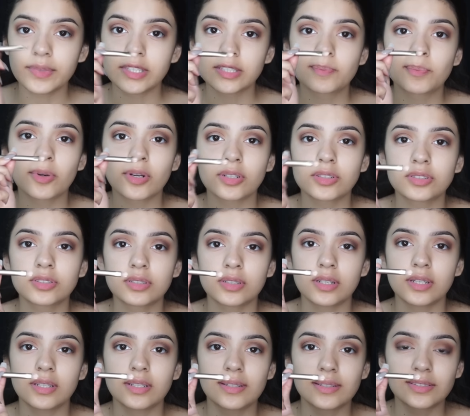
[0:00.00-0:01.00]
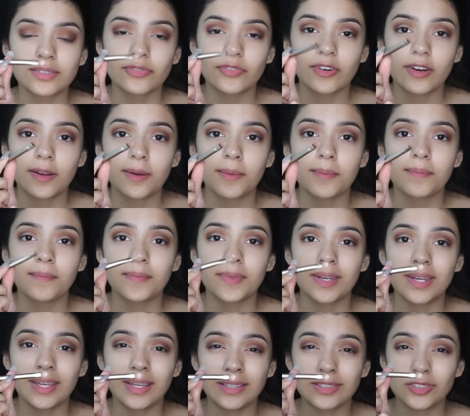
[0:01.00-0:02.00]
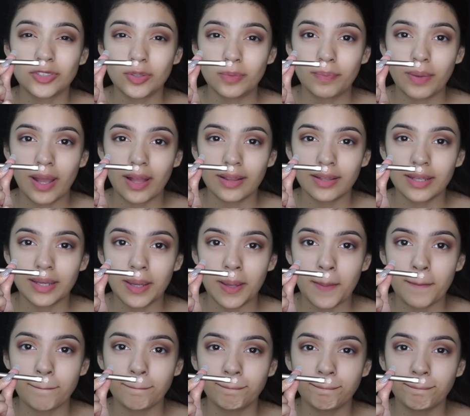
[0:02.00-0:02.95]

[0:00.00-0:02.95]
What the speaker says: This brush is from the Naked 2 palette,